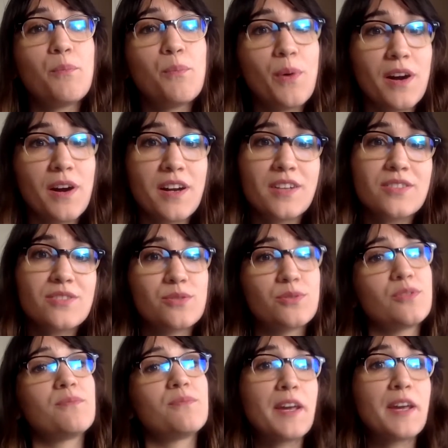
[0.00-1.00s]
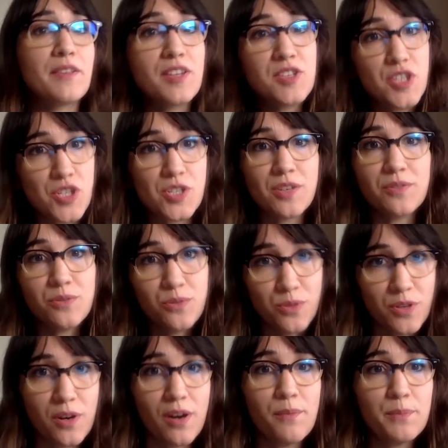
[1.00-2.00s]
part on my decision to
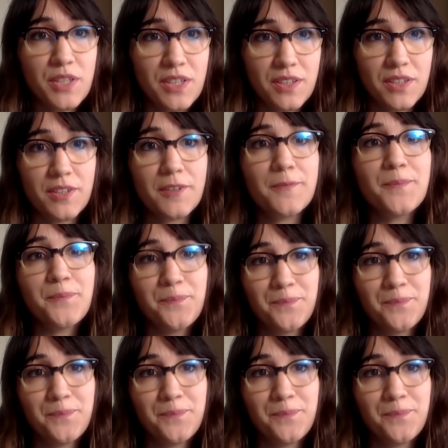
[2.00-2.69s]
come here.